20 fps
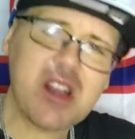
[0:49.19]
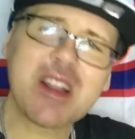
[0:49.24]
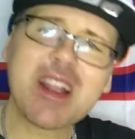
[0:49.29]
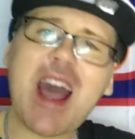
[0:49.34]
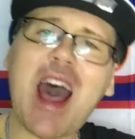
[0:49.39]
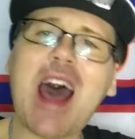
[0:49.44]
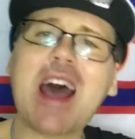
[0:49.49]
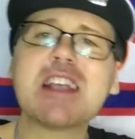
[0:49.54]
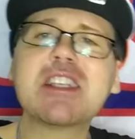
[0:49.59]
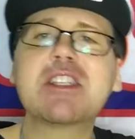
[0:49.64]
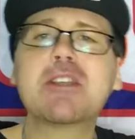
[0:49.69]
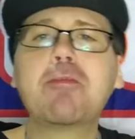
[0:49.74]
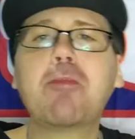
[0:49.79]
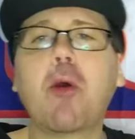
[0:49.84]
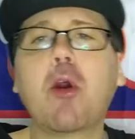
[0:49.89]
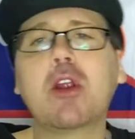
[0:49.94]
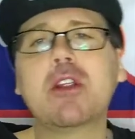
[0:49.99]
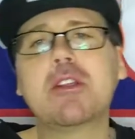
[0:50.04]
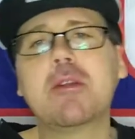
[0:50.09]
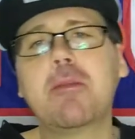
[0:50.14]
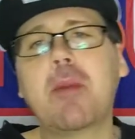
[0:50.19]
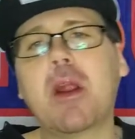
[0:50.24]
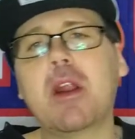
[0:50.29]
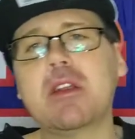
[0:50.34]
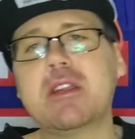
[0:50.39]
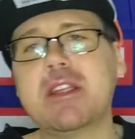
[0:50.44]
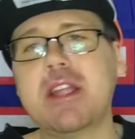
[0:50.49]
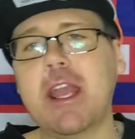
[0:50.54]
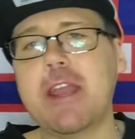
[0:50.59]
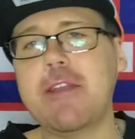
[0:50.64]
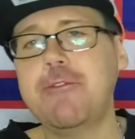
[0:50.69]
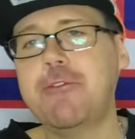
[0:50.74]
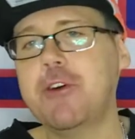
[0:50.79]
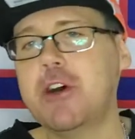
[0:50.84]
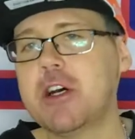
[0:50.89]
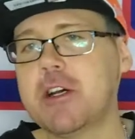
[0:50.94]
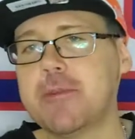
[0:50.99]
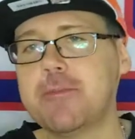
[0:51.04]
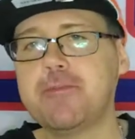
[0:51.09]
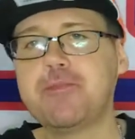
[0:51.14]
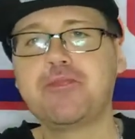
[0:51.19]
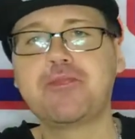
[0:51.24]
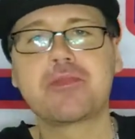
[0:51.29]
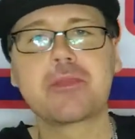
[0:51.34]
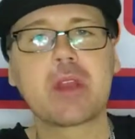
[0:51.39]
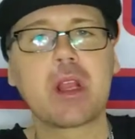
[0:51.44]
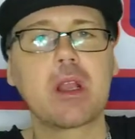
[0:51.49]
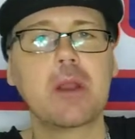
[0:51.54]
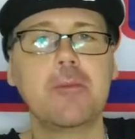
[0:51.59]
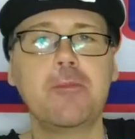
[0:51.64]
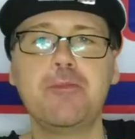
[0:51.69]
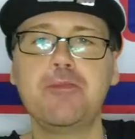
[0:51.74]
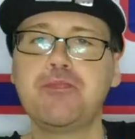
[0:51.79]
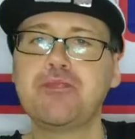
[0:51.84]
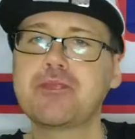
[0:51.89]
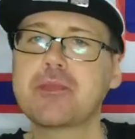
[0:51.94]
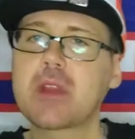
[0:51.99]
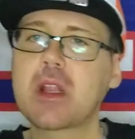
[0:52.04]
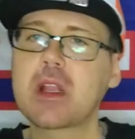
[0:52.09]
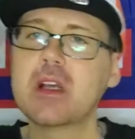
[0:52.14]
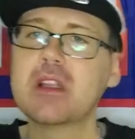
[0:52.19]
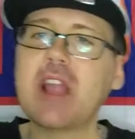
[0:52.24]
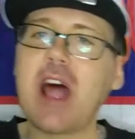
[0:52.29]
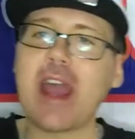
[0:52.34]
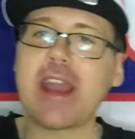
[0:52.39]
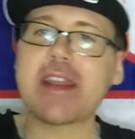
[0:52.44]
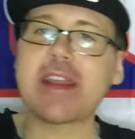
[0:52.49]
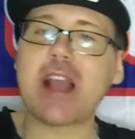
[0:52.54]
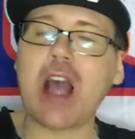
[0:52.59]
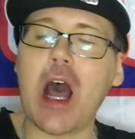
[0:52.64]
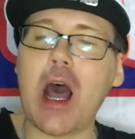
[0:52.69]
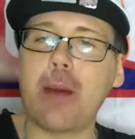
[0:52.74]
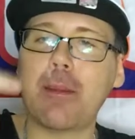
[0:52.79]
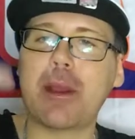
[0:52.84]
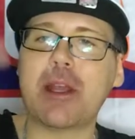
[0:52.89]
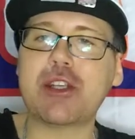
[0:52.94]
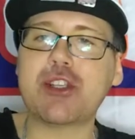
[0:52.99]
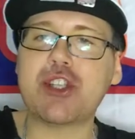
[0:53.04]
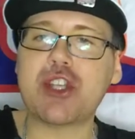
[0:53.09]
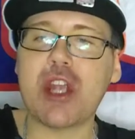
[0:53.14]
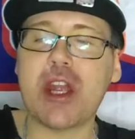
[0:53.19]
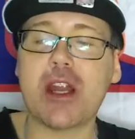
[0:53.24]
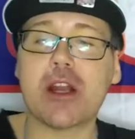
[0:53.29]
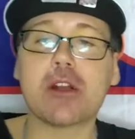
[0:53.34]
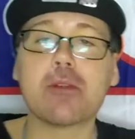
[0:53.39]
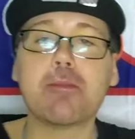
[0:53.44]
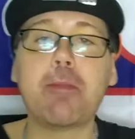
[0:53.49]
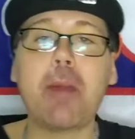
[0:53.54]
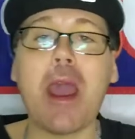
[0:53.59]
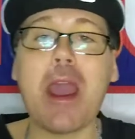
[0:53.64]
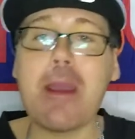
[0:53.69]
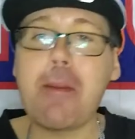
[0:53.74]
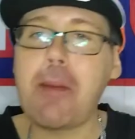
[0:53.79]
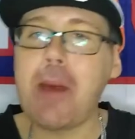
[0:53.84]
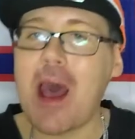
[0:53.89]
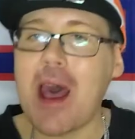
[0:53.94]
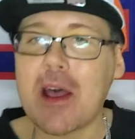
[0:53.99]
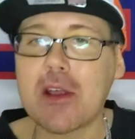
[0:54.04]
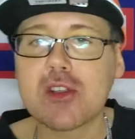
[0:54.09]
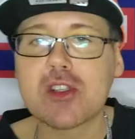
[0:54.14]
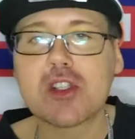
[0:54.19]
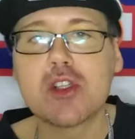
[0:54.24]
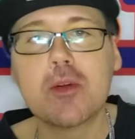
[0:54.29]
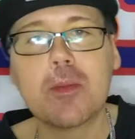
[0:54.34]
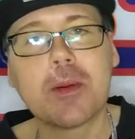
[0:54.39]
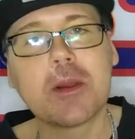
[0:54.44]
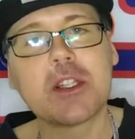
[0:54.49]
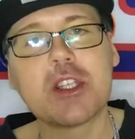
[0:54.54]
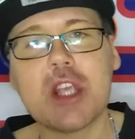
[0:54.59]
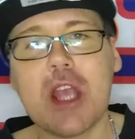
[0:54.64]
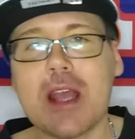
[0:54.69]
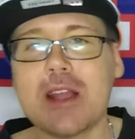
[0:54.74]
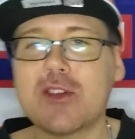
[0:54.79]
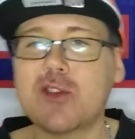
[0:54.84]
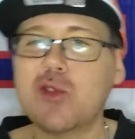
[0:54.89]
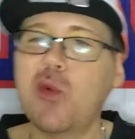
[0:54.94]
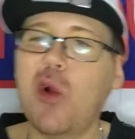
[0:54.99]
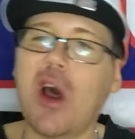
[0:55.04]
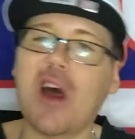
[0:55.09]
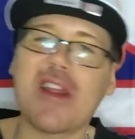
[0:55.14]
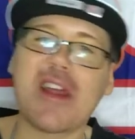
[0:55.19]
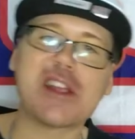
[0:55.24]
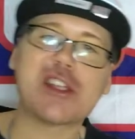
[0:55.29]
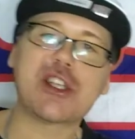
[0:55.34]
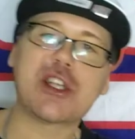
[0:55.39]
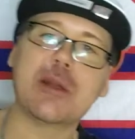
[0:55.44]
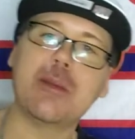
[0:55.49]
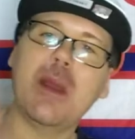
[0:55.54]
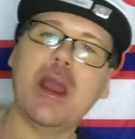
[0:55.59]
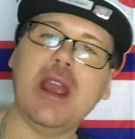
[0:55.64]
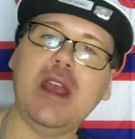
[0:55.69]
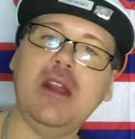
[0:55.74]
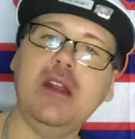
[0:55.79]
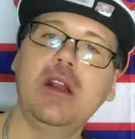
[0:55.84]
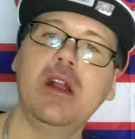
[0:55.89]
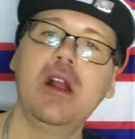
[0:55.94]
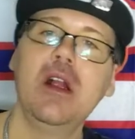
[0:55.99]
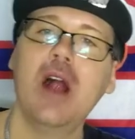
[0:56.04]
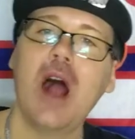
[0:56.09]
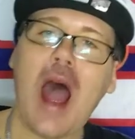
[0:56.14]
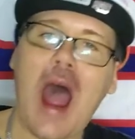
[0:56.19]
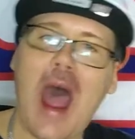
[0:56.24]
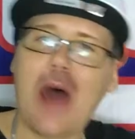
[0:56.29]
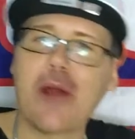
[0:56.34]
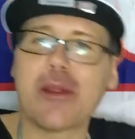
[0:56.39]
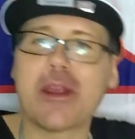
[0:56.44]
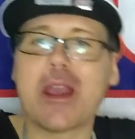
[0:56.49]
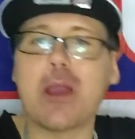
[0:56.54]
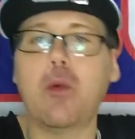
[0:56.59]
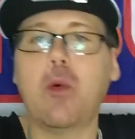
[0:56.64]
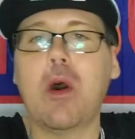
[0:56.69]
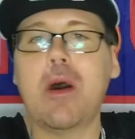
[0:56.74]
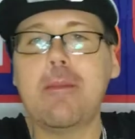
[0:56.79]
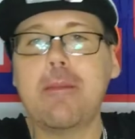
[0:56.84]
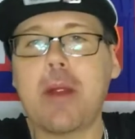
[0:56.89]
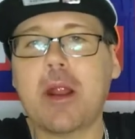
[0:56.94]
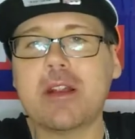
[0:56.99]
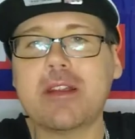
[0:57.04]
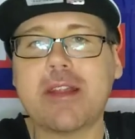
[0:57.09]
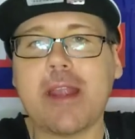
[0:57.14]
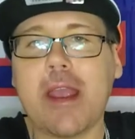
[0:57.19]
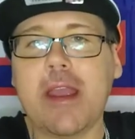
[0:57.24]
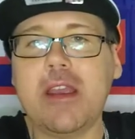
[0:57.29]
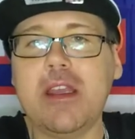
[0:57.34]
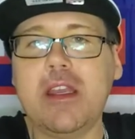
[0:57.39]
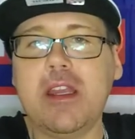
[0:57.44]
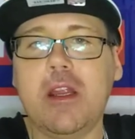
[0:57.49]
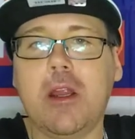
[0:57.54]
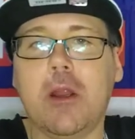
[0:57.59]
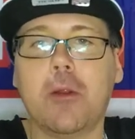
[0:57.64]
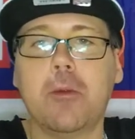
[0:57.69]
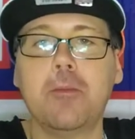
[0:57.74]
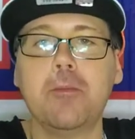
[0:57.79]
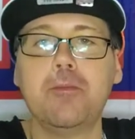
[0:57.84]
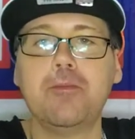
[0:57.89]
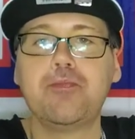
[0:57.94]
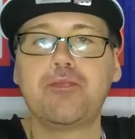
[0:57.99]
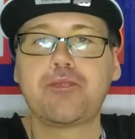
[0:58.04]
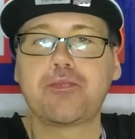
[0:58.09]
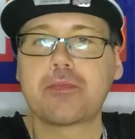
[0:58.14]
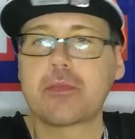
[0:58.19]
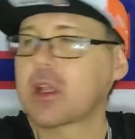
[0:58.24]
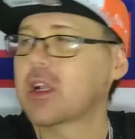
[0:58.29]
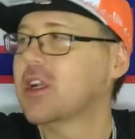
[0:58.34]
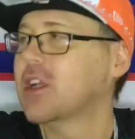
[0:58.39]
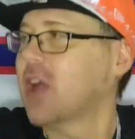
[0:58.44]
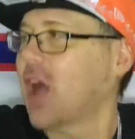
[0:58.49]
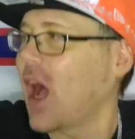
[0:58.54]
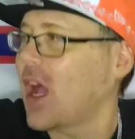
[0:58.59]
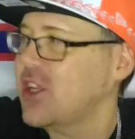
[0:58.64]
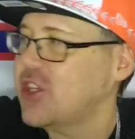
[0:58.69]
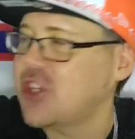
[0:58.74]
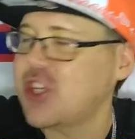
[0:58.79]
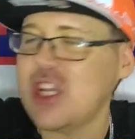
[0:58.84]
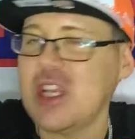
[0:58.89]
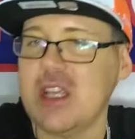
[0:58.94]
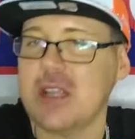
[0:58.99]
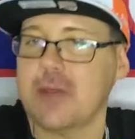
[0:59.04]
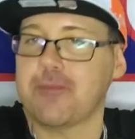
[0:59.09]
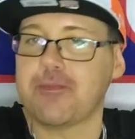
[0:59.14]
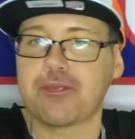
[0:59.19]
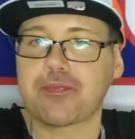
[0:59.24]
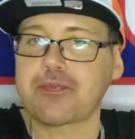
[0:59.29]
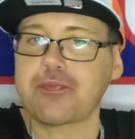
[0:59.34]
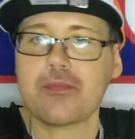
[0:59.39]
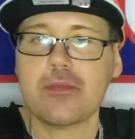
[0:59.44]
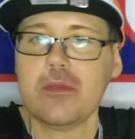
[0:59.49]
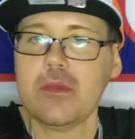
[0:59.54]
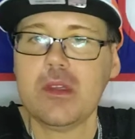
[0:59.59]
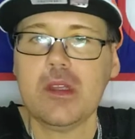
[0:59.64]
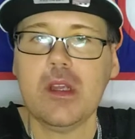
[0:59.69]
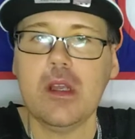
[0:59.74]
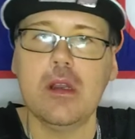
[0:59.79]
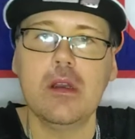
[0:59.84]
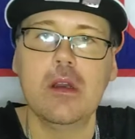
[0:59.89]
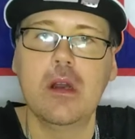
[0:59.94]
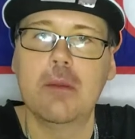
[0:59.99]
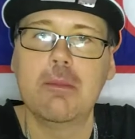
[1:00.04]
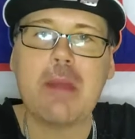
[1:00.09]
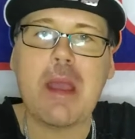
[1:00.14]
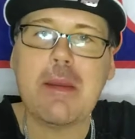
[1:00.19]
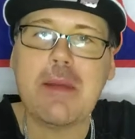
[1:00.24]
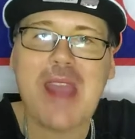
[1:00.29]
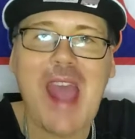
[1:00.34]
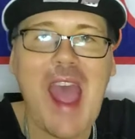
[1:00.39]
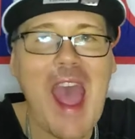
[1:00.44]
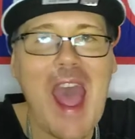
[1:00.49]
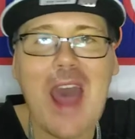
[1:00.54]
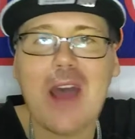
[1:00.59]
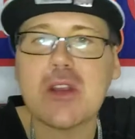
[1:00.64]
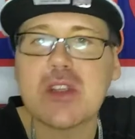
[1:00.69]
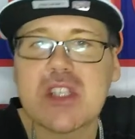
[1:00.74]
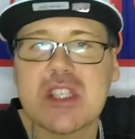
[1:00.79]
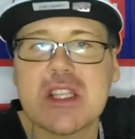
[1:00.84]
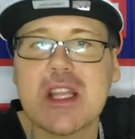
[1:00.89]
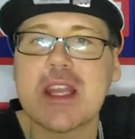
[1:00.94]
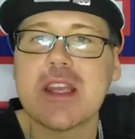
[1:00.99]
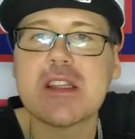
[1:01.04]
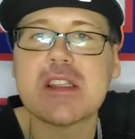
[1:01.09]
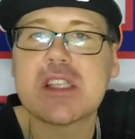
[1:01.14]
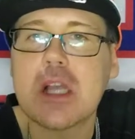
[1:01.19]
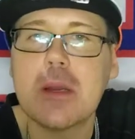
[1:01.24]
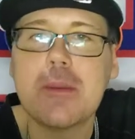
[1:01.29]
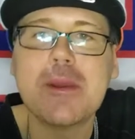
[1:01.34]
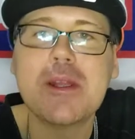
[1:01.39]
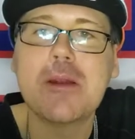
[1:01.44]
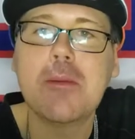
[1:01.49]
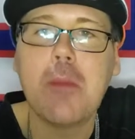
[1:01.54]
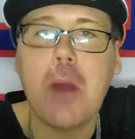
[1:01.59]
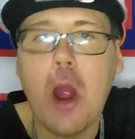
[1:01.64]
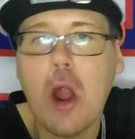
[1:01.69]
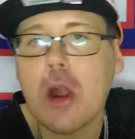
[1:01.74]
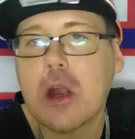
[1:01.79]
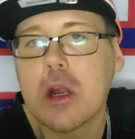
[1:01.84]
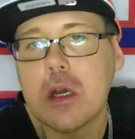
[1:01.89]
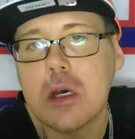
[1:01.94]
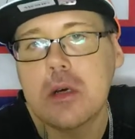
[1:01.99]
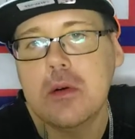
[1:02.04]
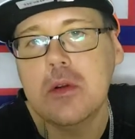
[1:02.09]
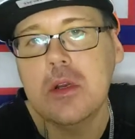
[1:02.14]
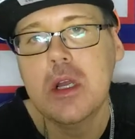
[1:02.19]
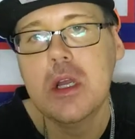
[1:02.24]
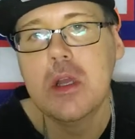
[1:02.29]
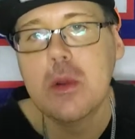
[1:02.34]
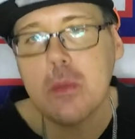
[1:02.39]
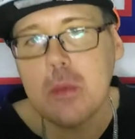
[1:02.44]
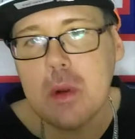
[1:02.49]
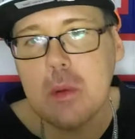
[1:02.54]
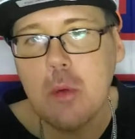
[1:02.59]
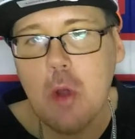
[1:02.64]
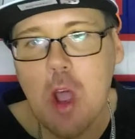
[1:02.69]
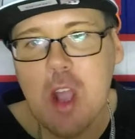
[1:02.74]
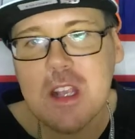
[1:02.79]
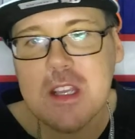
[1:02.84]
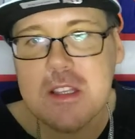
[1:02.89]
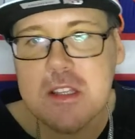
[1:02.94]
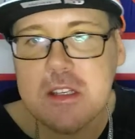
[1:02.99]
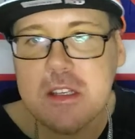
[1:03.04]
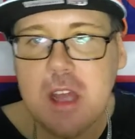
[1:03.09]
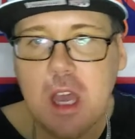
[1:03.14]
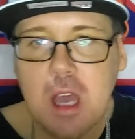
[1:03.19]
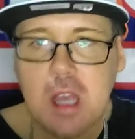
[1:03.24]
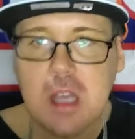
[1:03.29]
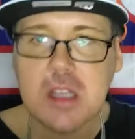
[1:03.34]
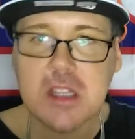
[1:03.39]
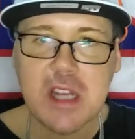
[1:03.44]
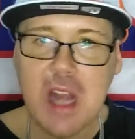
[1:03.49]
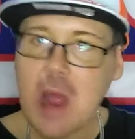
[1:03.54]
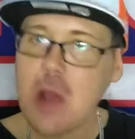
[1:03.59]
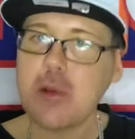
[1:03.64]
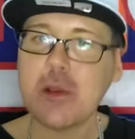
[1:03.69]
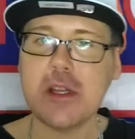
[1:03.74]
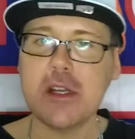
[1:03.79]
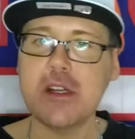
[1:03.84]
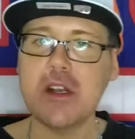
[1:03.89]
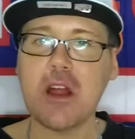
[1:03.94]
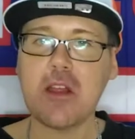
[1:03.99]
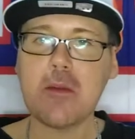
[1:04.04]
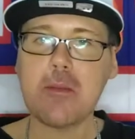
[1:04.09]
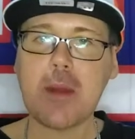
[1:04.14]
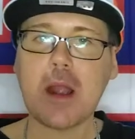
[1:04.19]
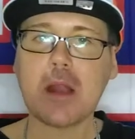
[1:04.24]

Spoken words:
Guys, support the birthday fund. Like, comment, share, PayPal, Super Chat. Do all that shit, man. I only get one birthday a year. Shit. Maybe a house lands on me tomorrow when I'm walking the dog and I'll get another